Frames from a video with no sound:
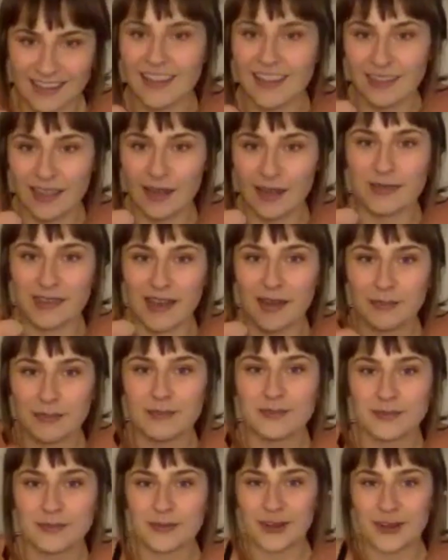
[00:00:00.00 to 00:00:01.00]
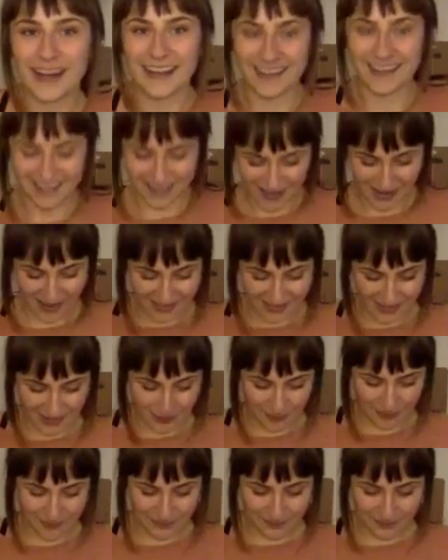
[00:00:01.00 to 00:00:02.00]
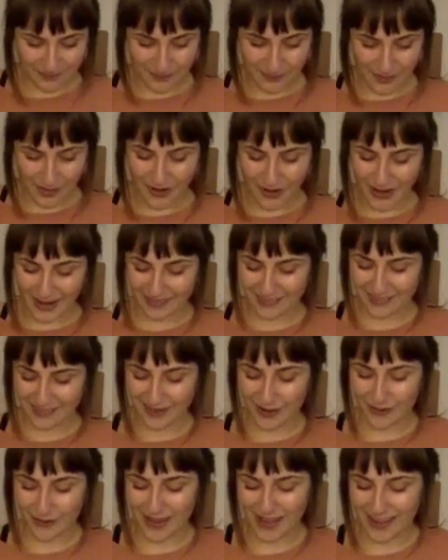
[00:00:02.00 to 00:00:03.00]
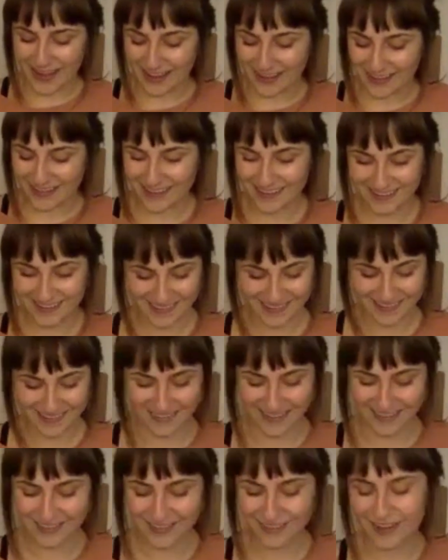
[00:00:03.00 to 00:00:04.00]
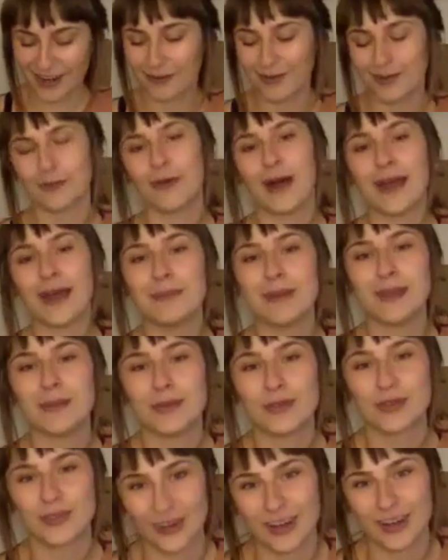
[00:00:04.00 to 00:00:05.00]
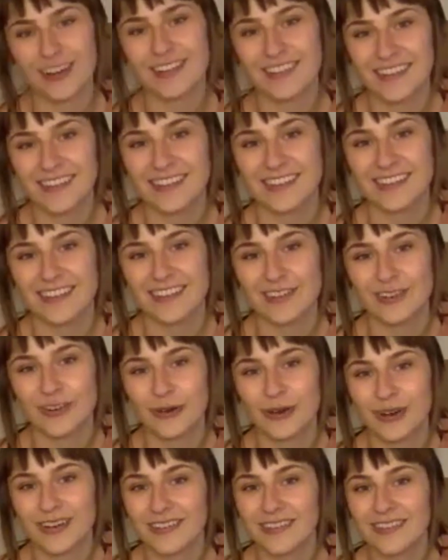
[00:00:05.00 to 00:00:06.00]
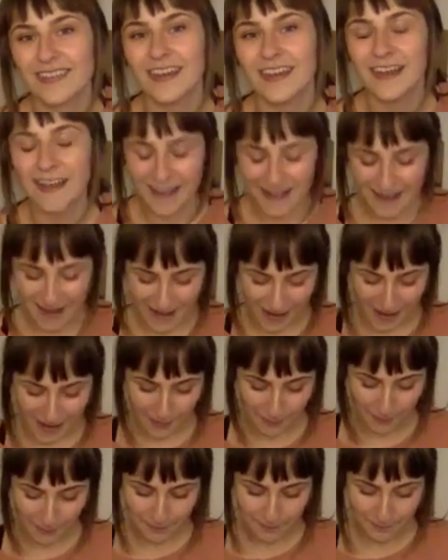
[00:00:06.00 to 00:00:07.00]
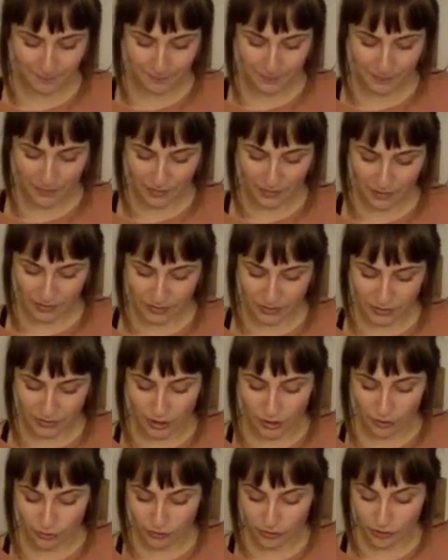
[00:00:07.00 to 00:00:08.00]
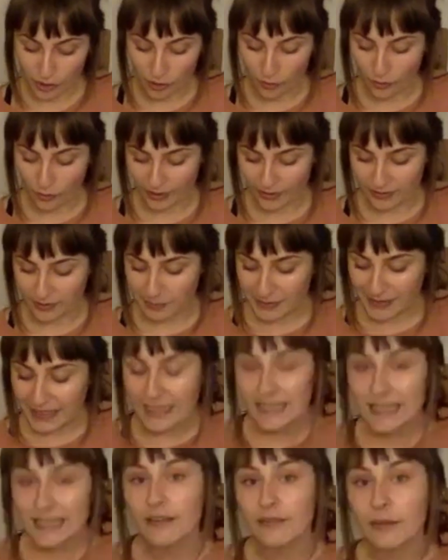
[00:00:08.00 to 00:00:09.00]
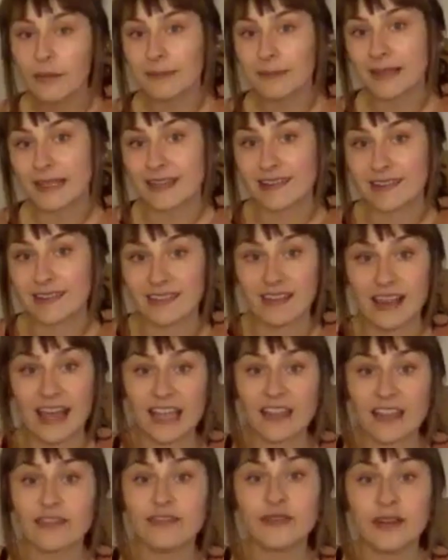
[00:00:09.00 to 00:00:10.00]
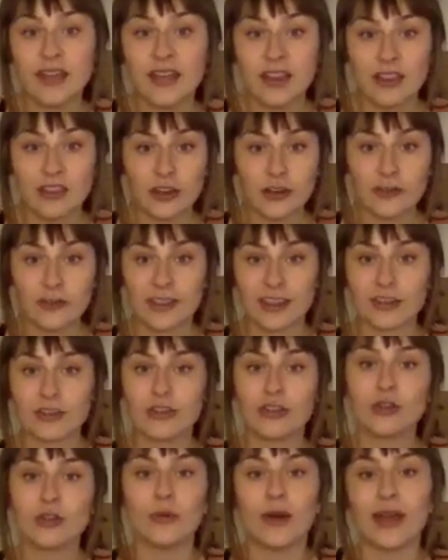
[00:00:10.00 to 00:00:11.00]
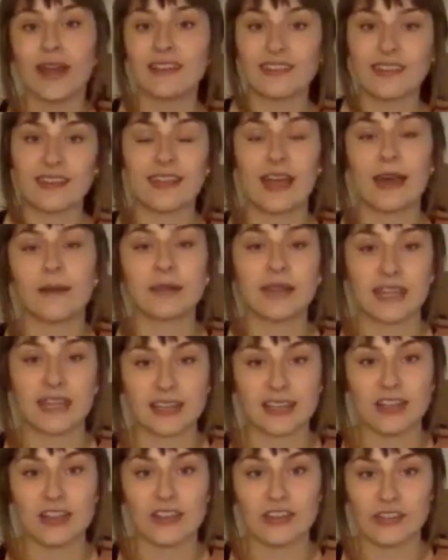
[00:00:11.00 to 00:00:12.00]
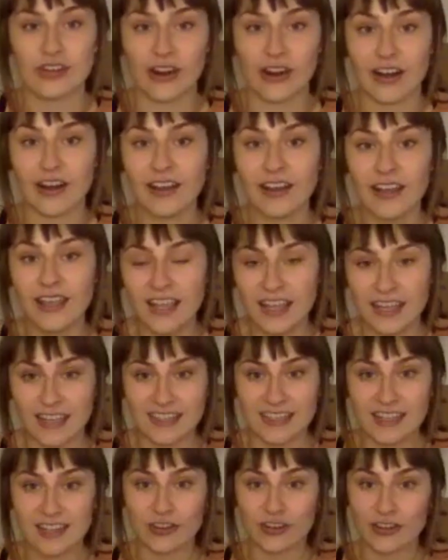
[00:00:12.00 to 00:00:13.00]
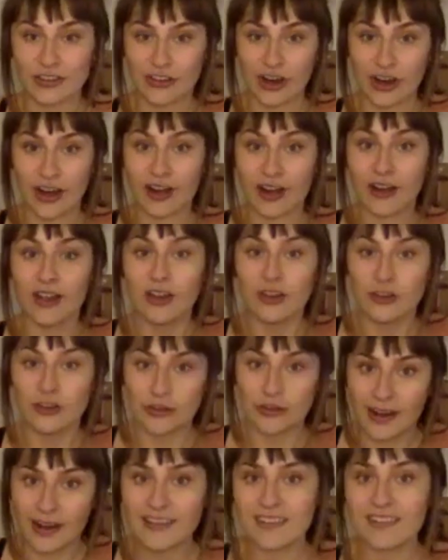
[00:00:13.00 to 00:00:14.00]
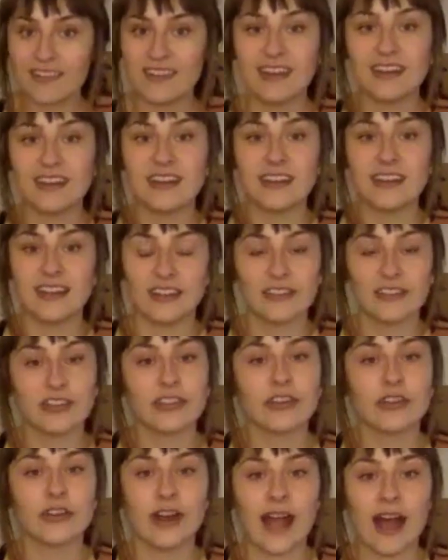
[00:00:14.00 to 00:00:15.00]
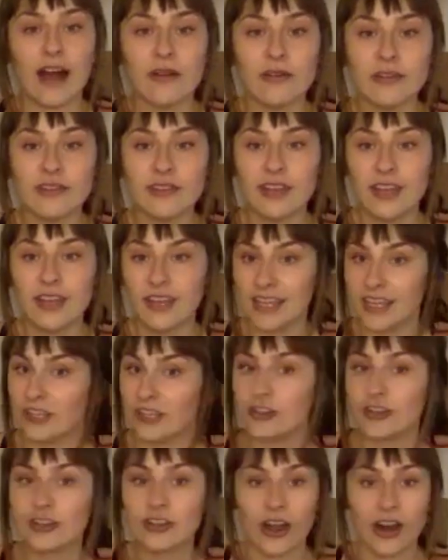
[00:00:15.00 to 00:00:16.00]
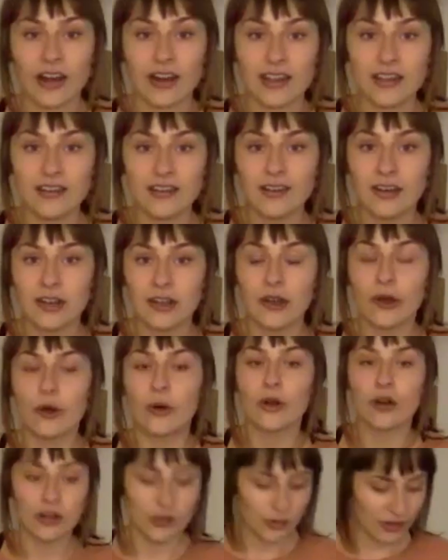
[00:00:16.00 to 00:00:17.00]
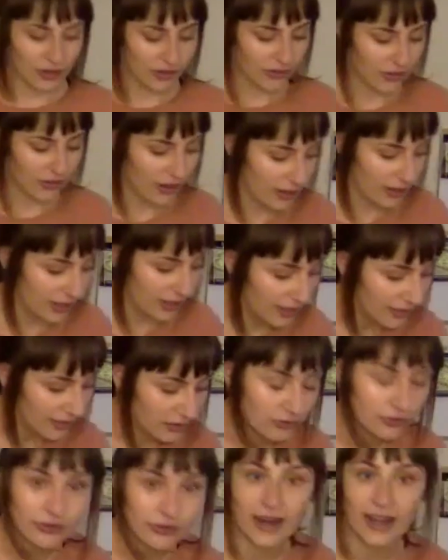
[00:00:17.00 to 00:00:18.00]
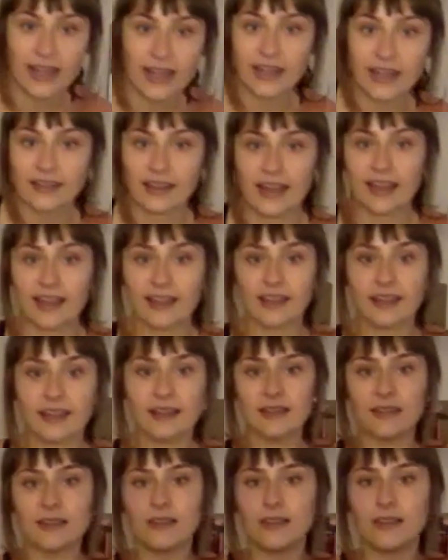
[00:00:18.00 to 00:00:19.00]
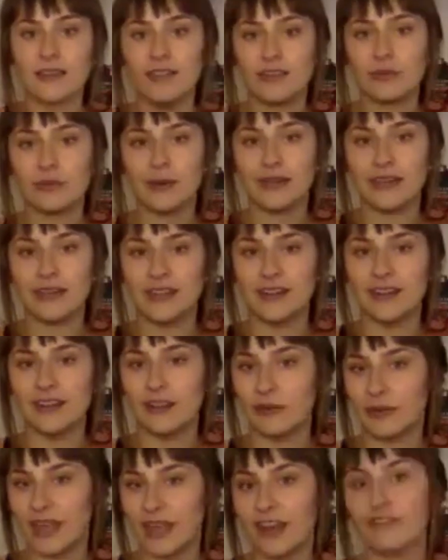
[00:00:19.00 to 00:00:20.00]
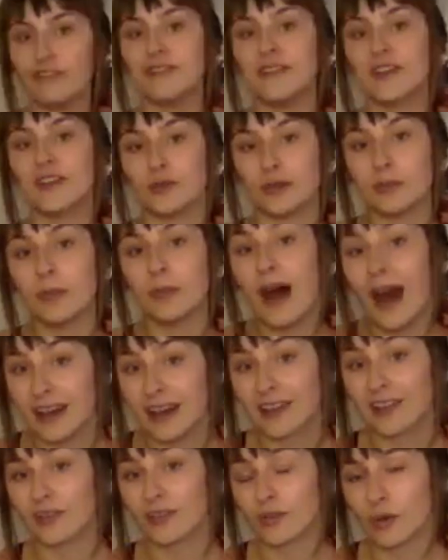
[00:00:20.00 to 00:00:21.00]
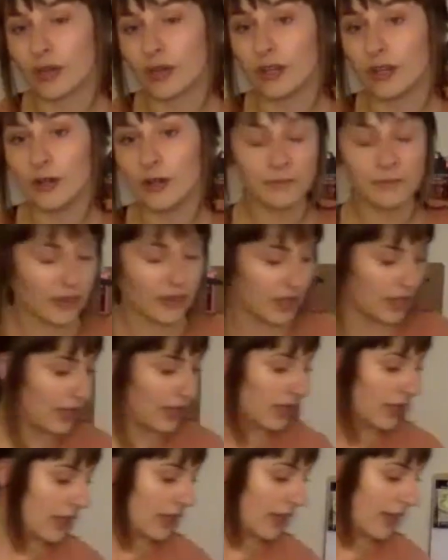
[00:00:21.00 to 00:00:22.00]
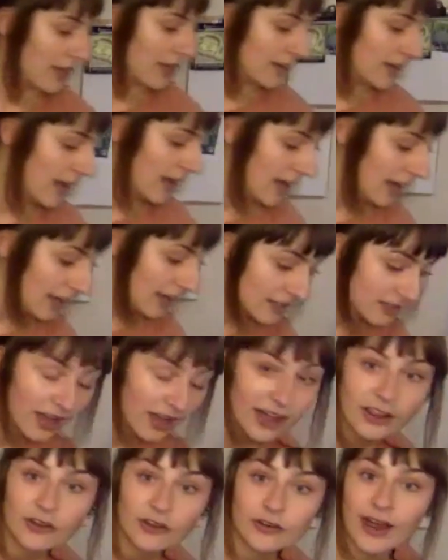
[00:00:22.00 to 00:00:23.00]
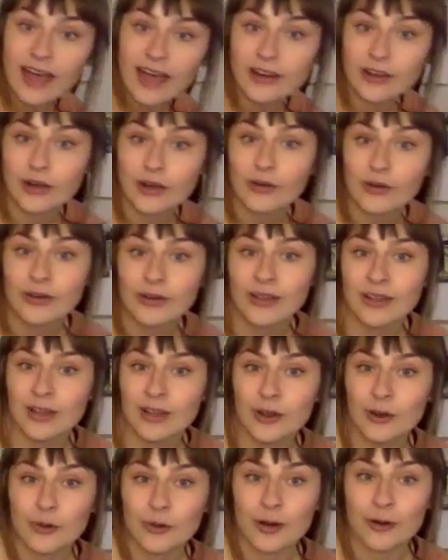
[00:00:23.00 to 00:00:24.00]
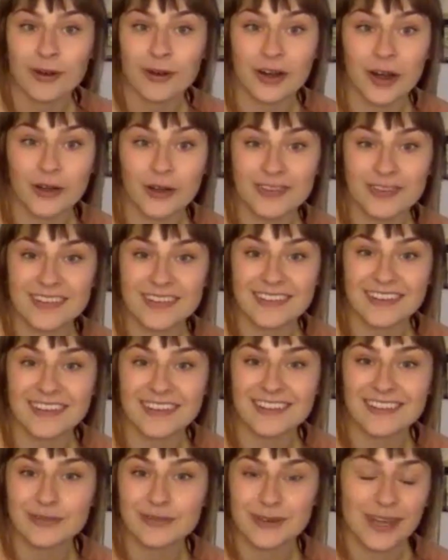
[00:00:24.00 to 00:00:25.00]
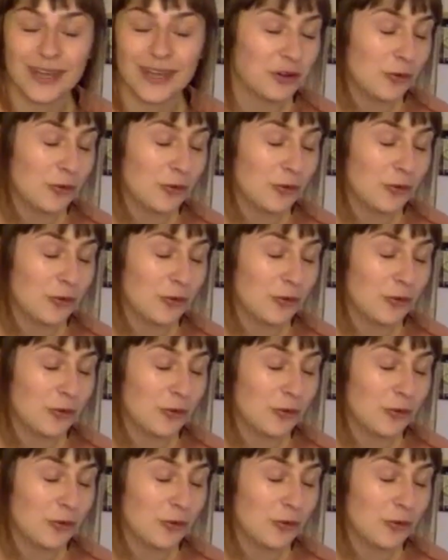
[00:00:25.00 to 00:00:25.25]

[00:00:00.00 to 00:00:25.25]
Thumbs up? Great, awesome. All right, so let's start with why people start seeds indoors. So in the beginning of a plant's life, there are really two ways that that plant can start. You can either start direct seeded into the ground in your garden, or you can start it in a tray like this one here that we have filled with potting soil. And in Colorado, where we're hosting this, we have a